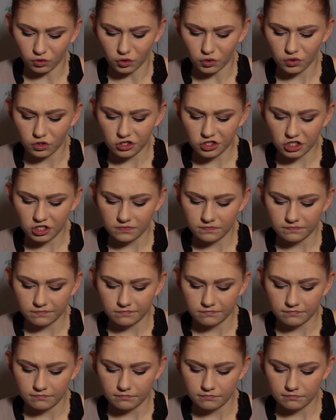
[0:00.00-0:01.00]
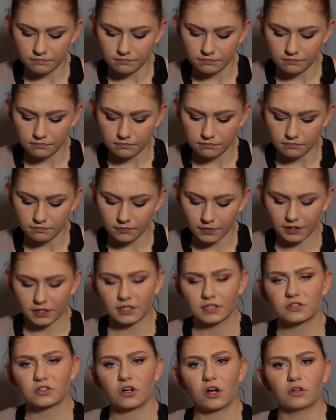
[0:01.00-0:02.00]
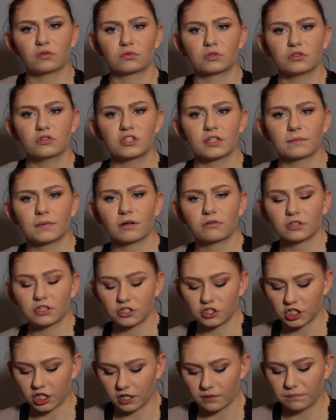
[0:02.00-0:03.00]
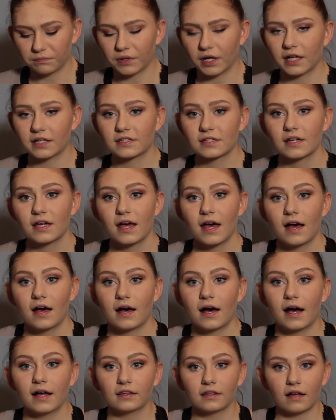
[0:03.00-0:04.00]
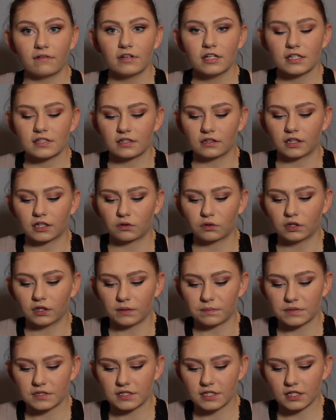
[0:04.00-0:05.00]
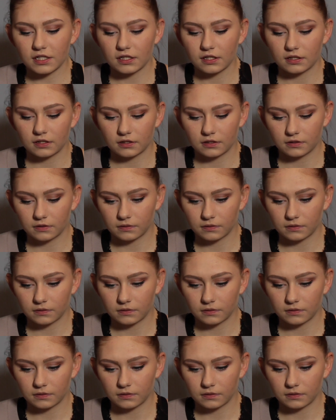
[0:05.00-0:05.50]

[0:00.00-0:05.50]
Rouge. I think it's called Rouge, I'm not really sure, but I love it. It's a liquid lipstick.